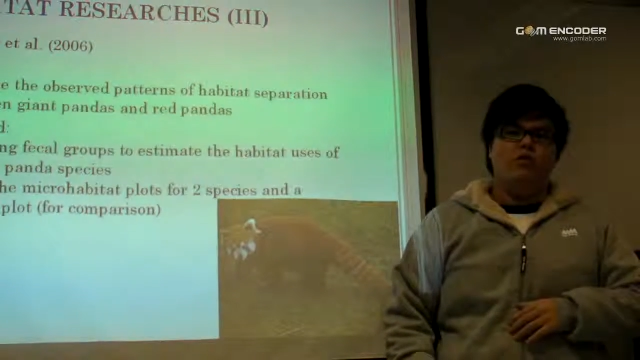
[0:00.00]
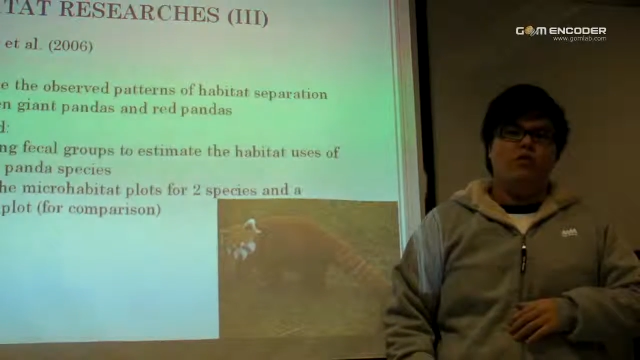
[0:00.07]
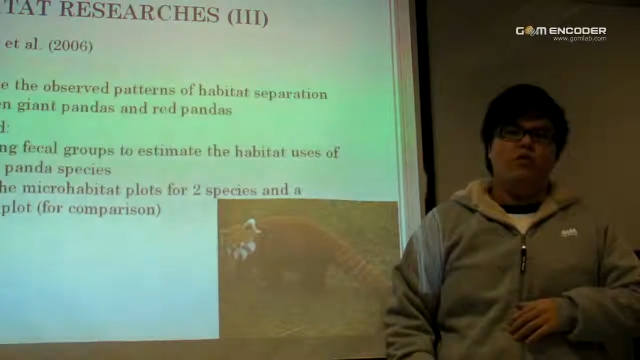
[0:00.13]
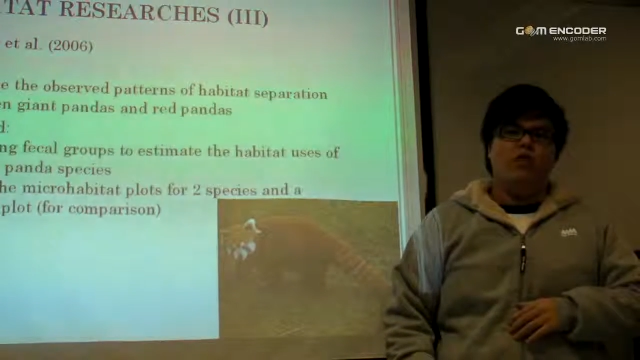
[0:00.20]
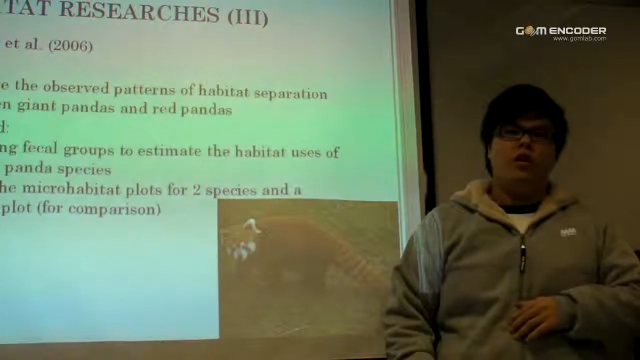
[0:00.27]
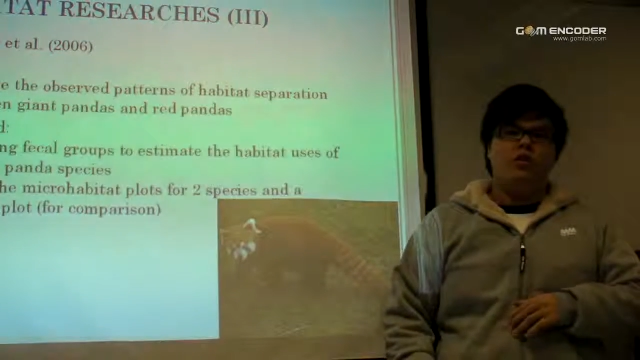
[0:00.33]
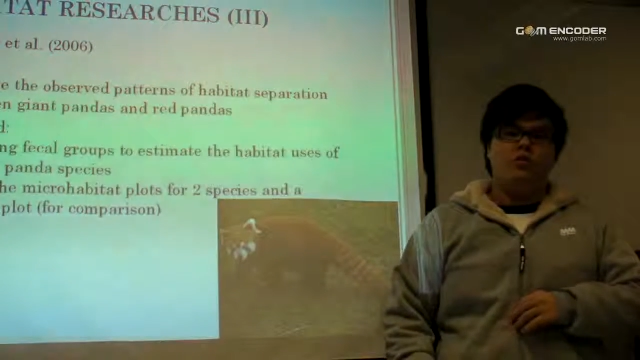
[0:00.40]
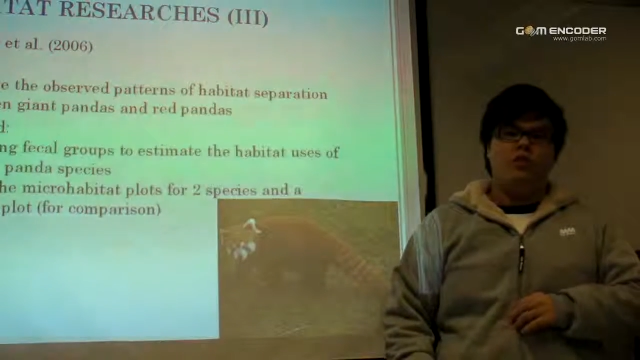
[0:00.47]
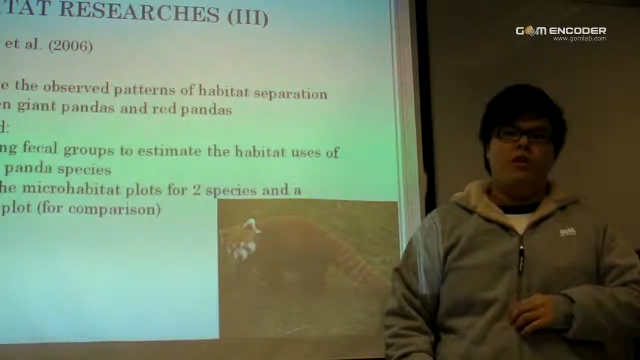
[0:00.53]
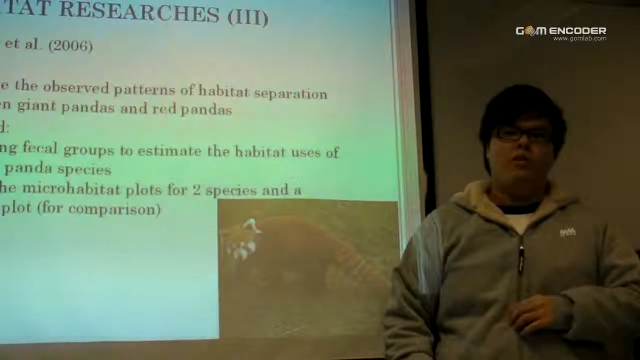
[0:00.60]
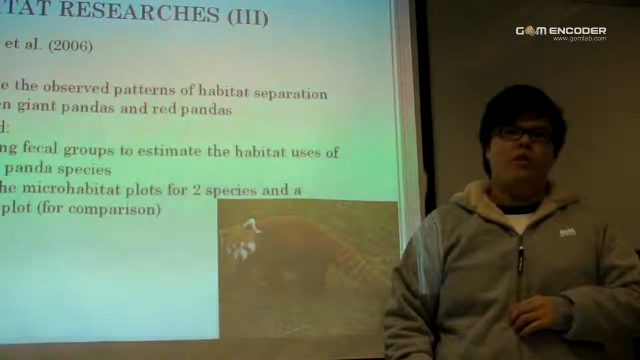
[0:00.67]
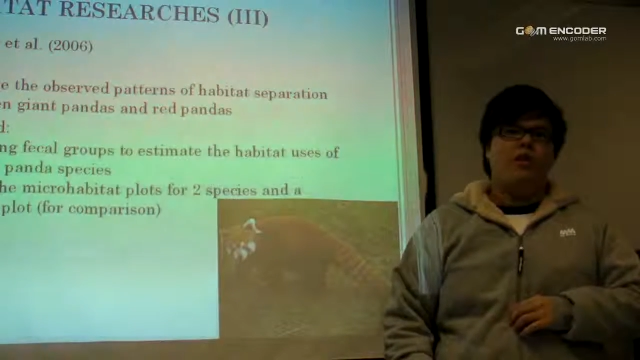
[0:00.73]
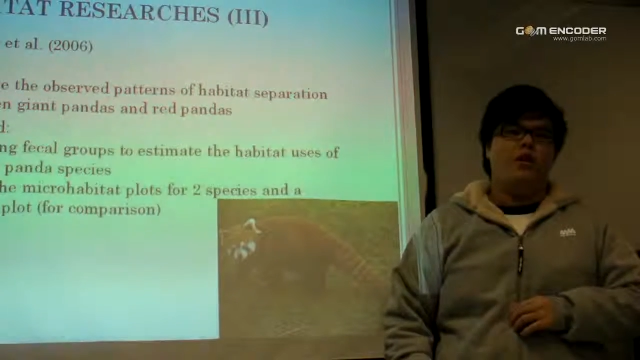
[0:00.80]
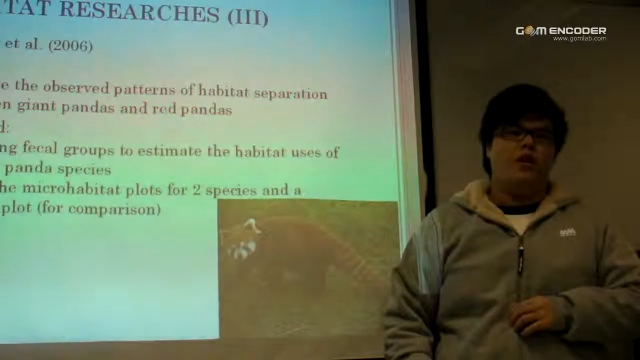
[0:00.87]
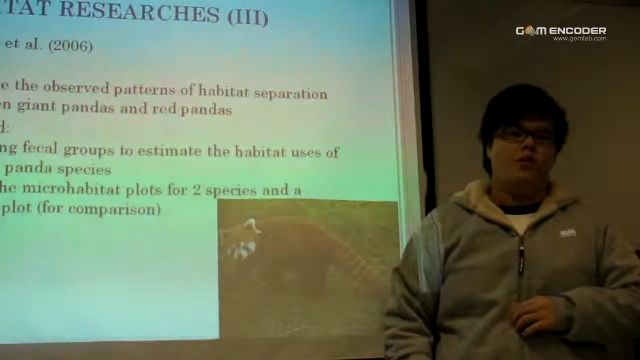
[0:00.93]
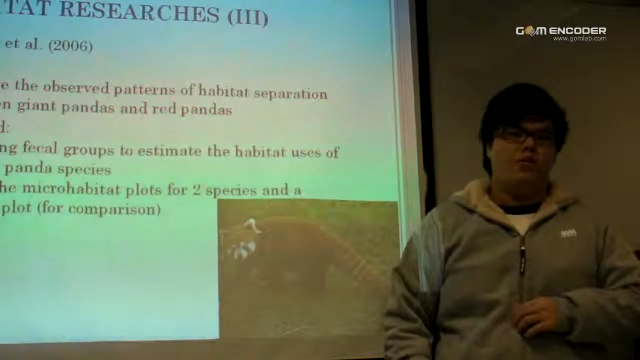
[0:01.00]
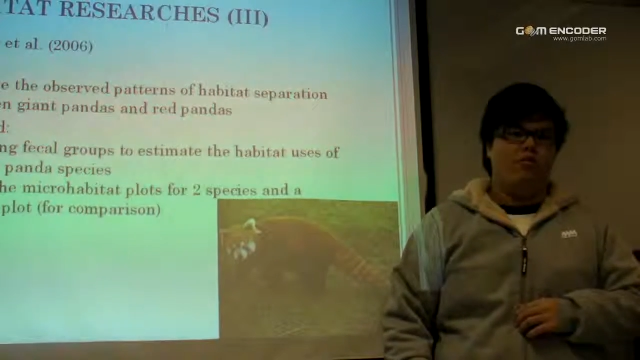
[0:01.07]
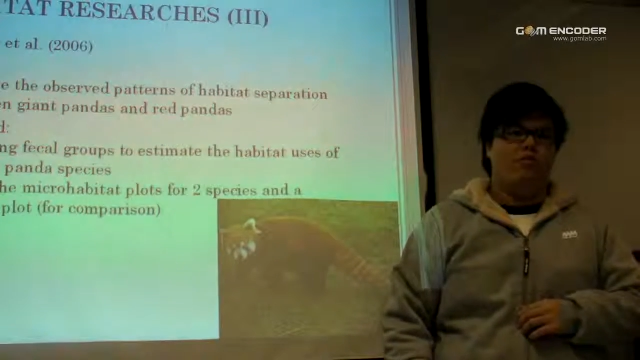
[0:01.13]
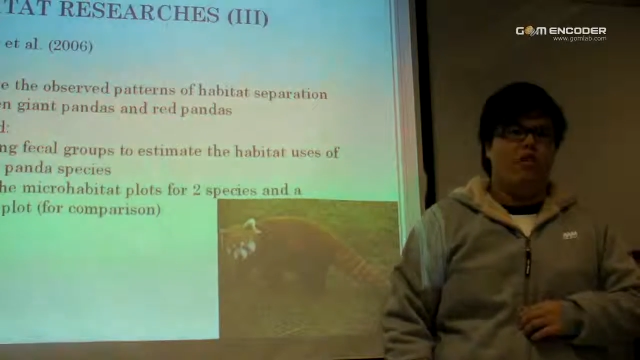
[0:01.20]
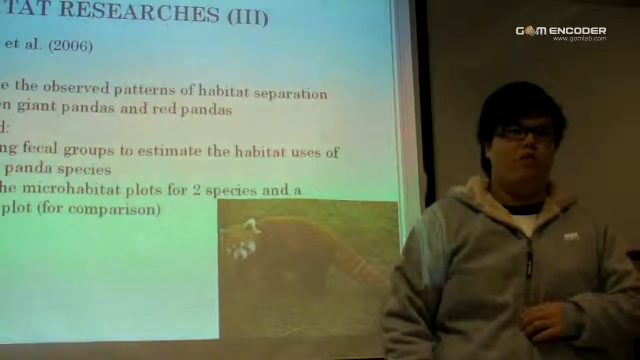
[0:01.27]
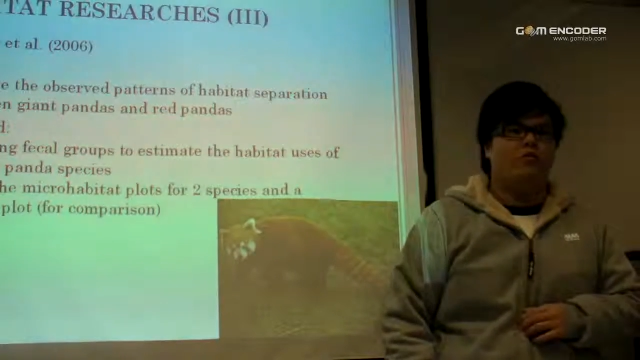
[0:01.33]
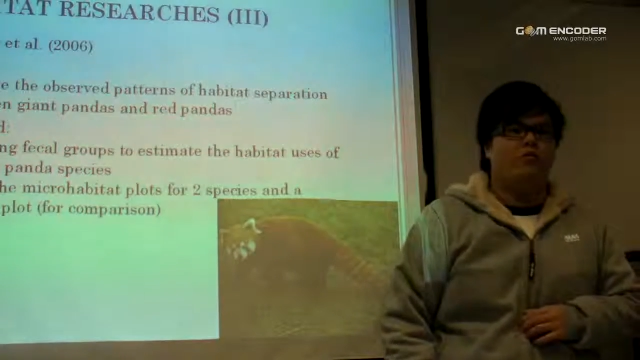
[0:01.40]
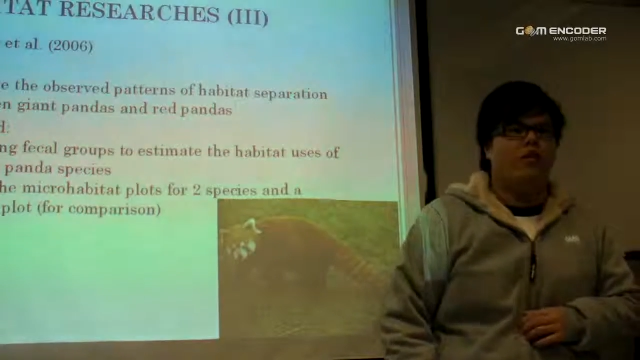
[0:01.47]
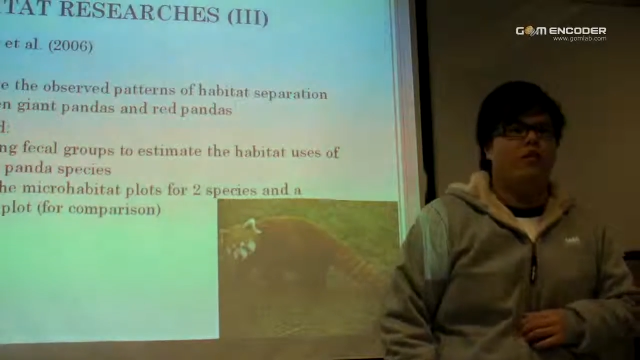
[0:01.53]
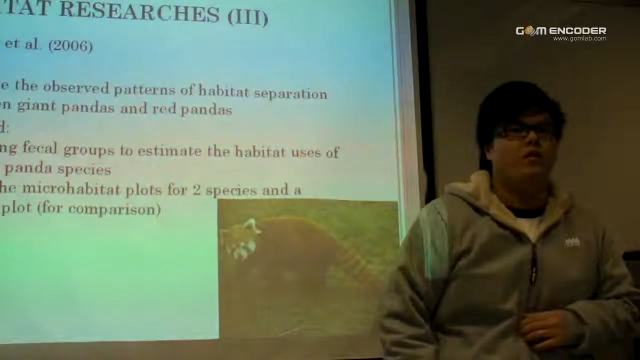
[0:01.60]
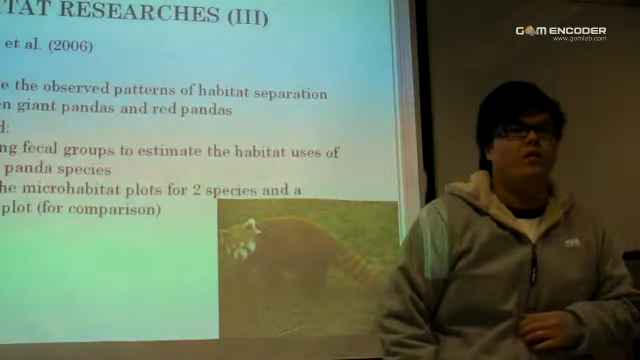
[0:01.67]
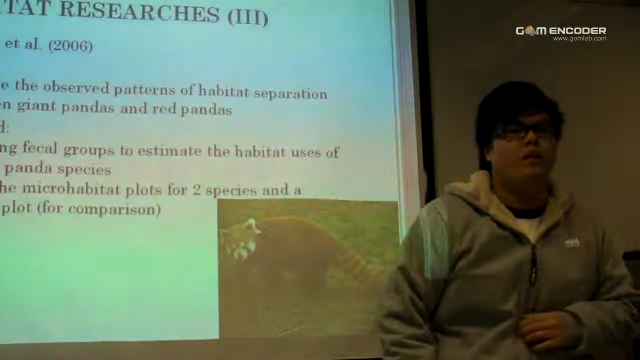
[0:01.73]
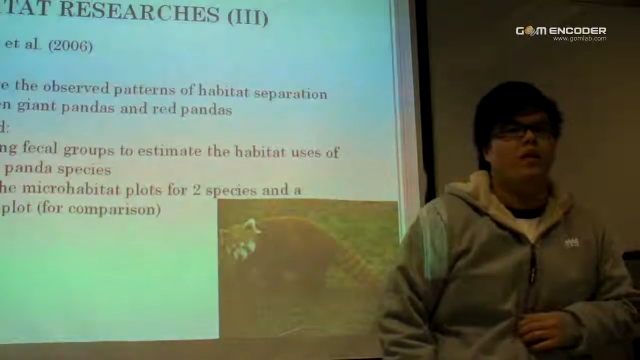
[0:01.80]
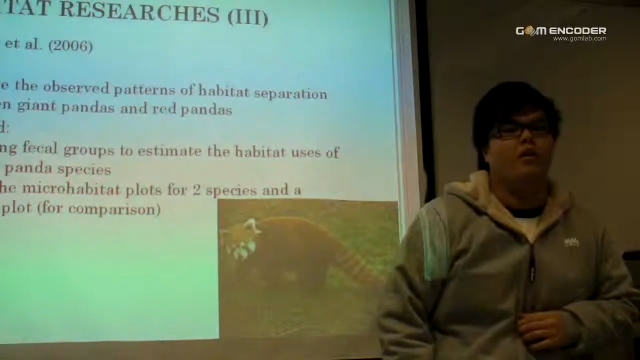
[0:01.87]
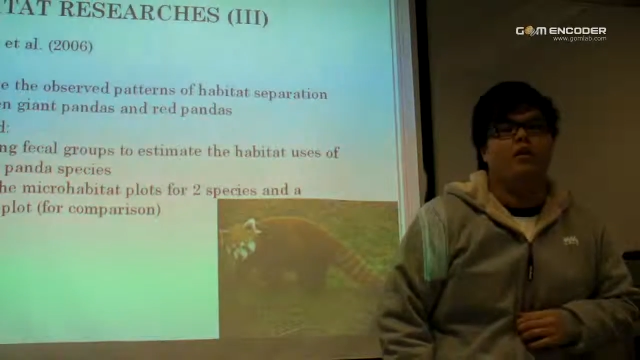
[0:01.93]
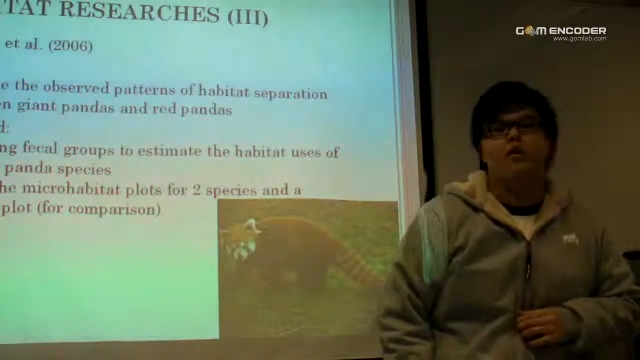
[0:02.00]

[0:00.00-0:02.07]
giant panda and the red panda.